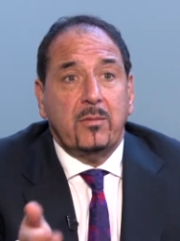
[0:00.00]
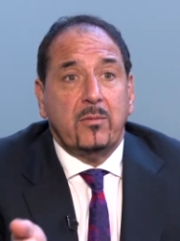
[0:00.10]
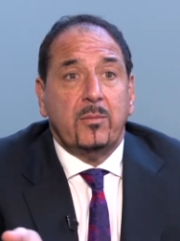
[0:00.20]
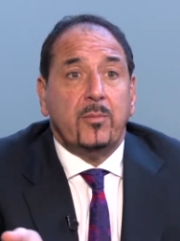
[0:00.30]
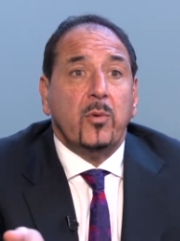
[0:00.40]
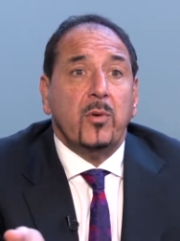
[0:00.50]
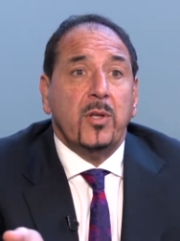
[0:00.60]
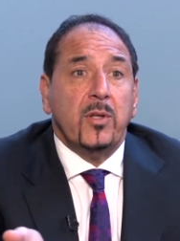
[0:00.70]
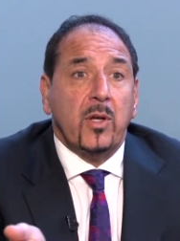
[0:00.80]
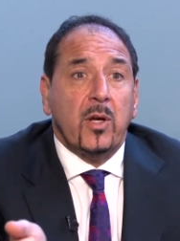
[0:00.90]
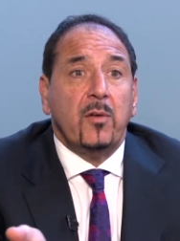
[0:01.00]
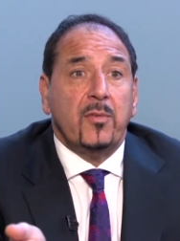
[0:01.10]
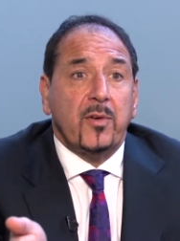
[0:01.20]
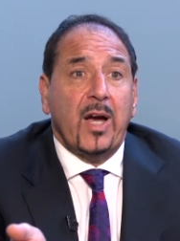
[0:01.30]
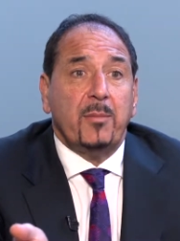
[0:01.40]
were born in the
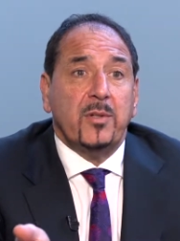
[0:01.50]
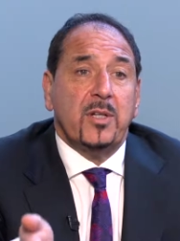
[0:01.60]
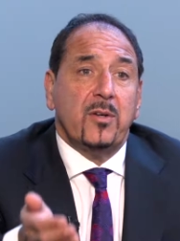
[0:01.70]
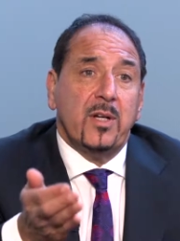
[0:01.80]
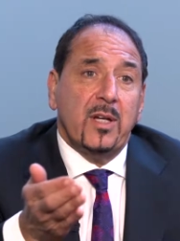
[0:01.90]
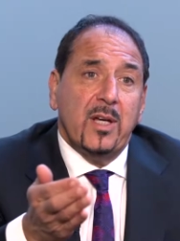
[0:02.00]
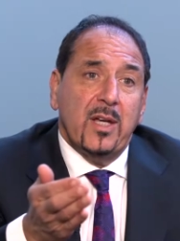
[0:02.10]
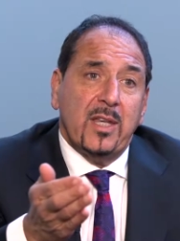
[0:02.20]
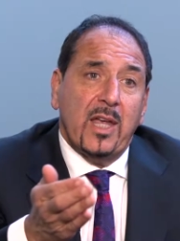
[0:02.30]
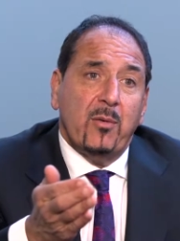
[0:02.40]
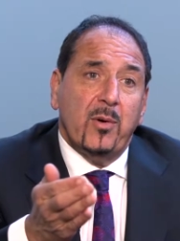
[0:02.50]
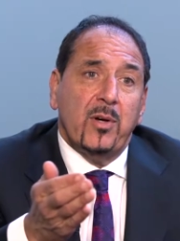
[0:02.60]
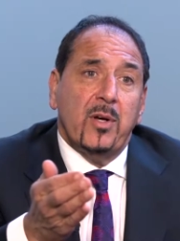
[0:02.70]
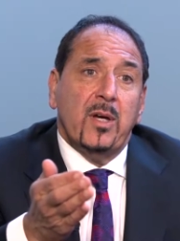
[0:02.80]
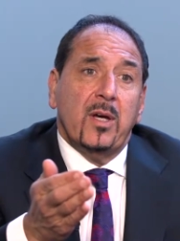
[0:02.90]
Gulf of Carpentaria. They
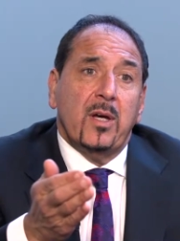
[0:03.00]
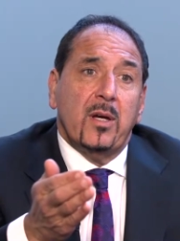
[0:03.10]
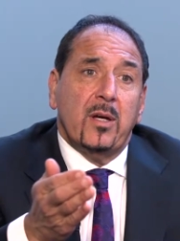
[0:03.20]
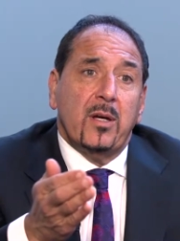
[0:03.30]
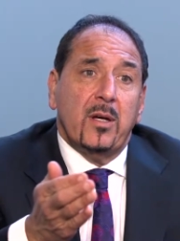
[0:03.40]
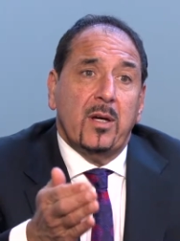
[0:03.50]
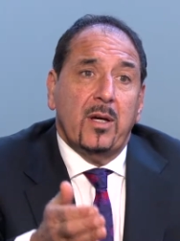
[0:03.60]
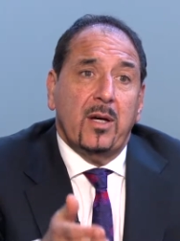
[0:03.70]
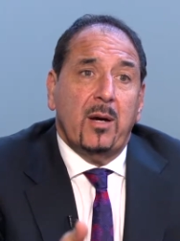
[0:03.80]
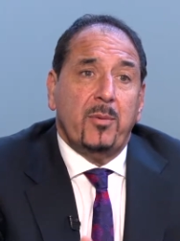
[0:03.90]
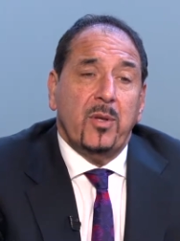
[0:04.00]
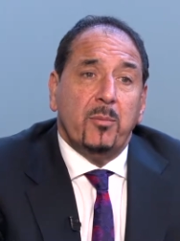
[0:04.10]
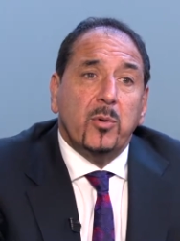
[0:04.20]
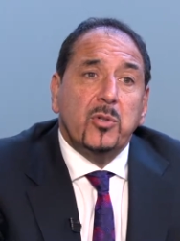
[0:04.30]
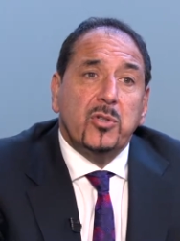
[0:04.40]
were uh, up in the
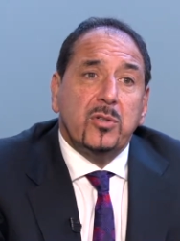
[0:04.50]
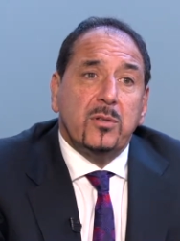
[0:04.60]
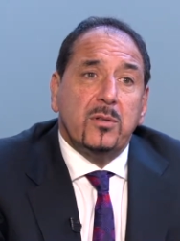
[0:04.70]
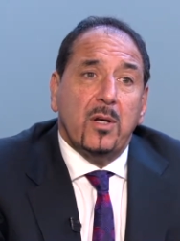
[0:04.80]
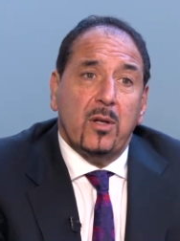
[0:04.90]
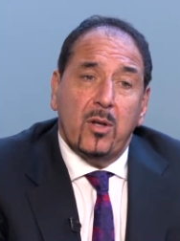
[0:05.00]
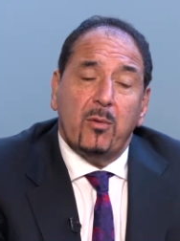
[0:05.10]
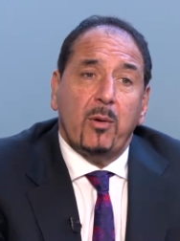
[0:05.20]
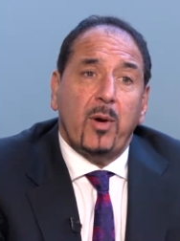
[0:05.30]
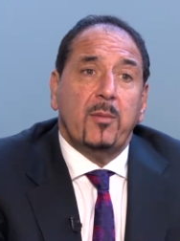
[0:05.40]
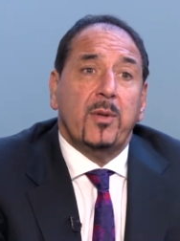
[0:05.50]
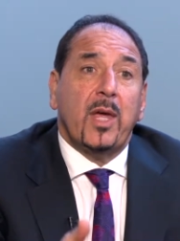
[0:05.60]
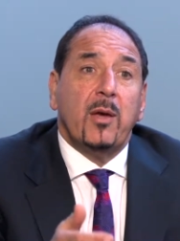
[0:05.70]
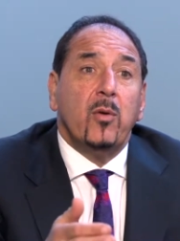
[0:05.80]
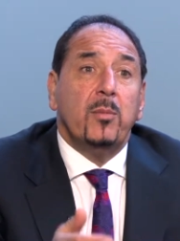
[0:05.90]
bush a long way away, but
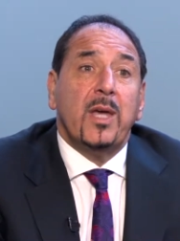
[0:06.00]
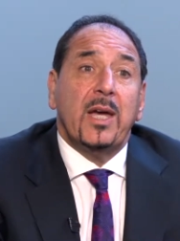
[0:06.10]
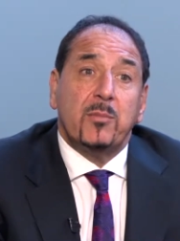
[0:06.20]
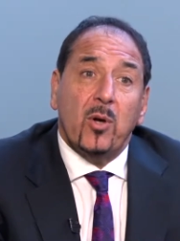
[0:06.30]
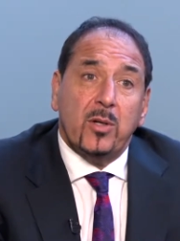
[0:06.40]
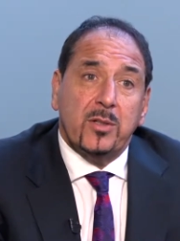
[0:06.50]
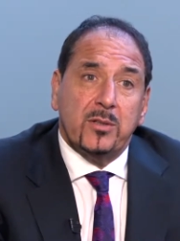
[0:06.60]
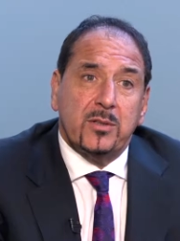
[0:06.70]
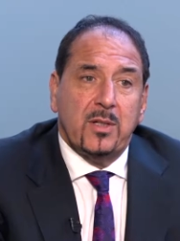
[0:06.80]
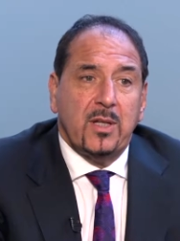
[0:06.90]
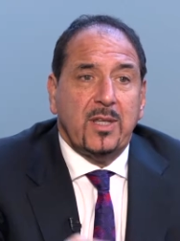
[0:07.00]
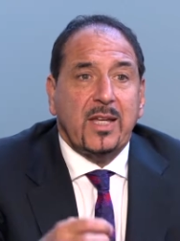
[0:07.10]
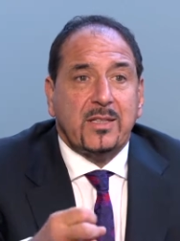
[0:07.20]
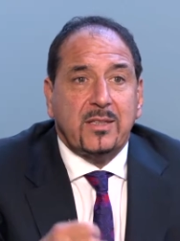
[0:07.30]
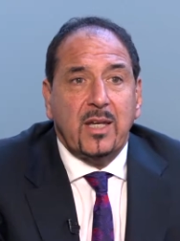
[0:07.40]
they all became doctors.
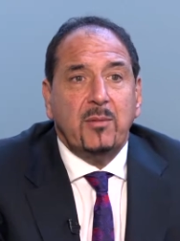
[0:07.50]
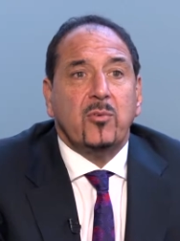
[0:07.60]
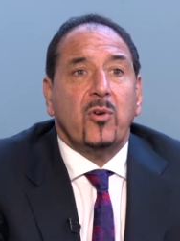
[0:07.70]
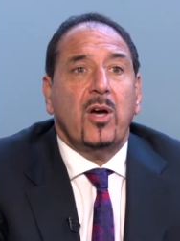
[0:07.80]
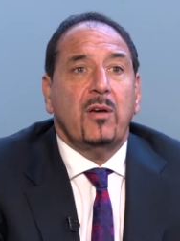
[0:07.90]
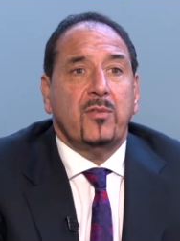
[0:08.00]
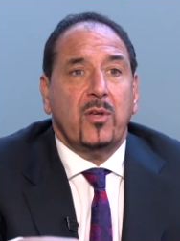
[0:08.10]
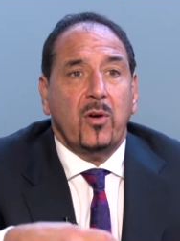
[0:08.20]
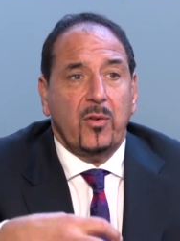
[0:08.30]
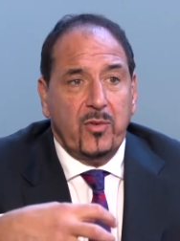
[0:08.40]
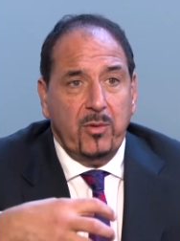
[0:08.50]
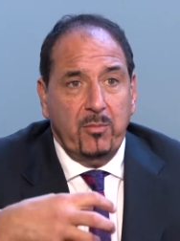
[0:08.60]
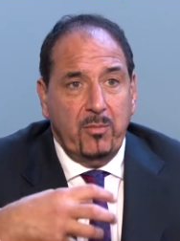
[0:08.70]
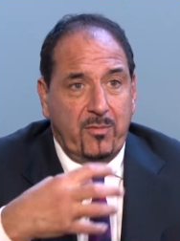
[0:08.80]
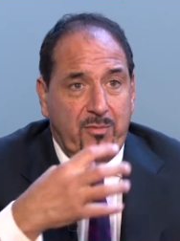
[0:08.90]
That same drive that got
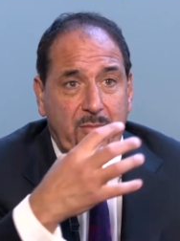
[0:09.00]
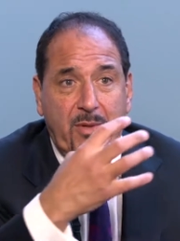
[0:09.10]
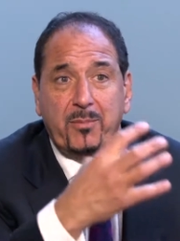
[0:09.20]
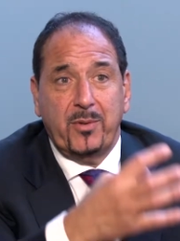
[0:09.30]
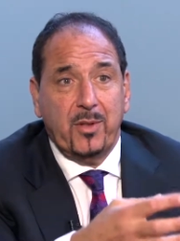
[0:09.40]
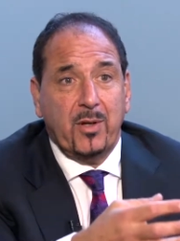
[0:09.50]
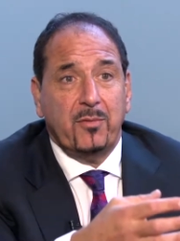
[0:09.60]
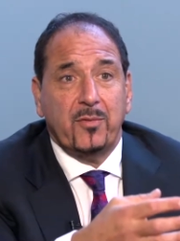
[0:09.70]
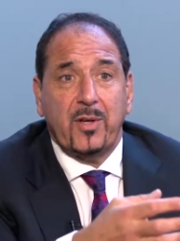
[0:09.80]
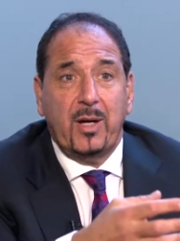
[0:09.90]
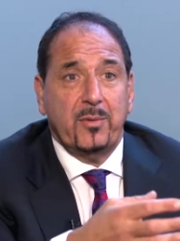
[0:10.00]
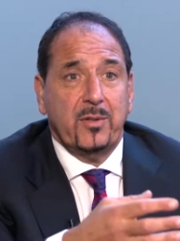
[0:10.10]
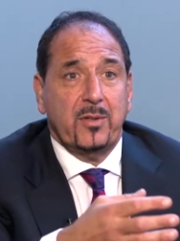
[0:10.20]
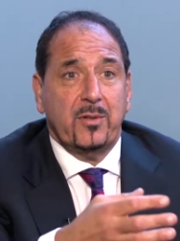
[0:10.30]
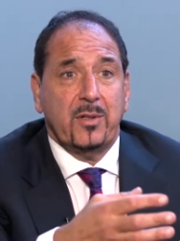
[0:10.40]
them from up in the Gulf of
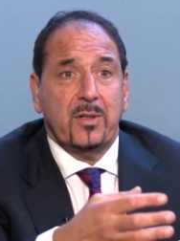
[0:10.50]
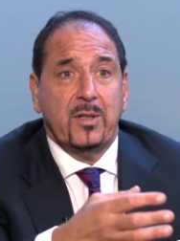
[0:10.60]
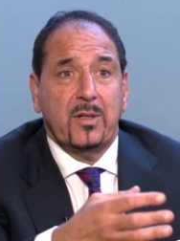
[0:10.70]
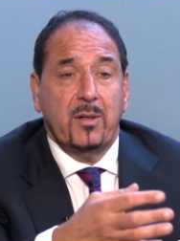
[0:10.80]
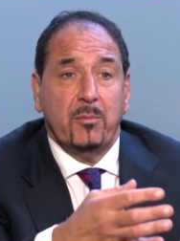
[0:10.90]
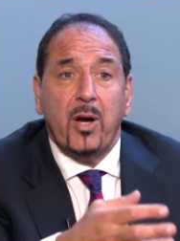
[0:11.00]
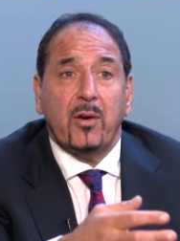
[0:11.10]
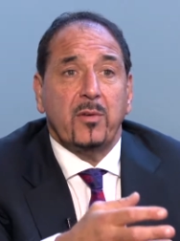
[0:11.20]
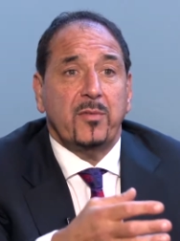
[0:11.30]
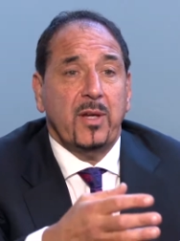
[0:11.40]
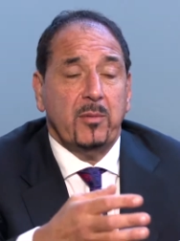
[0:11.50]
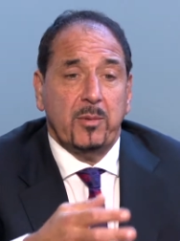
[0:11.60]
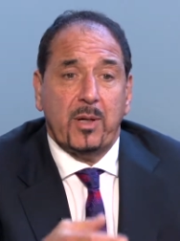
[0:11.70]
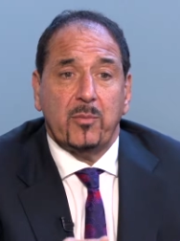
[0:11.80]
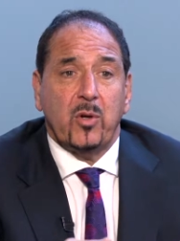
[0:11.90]
Carpentaria, migrant family to
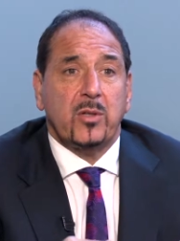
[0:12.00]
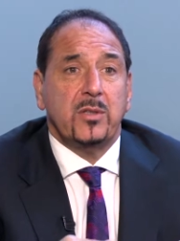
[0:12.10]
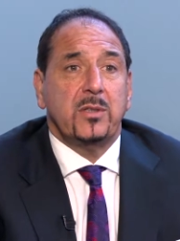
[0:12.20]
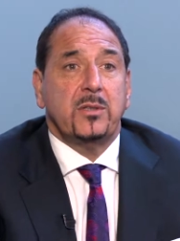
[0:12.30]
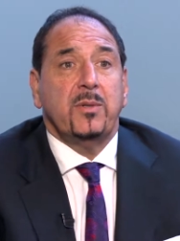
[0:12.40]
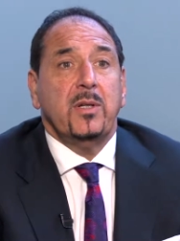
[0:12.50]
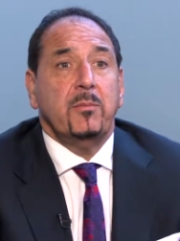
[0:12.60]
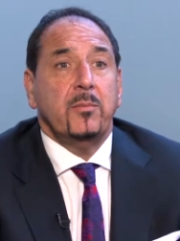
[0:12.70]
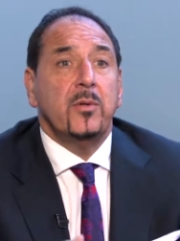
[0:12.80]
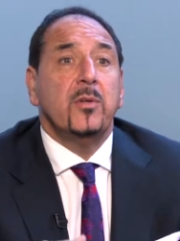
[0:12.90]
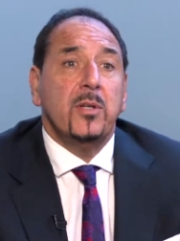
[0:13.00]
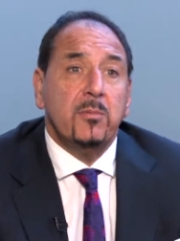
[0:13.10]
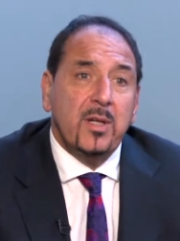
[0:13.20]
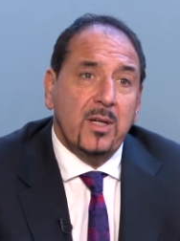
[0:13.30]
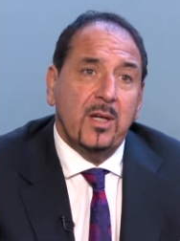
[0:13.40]
become doctors, has been imbued
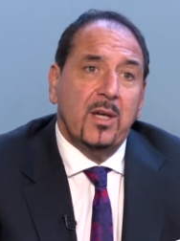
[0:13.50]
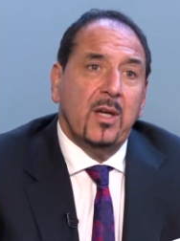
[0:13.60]
in me.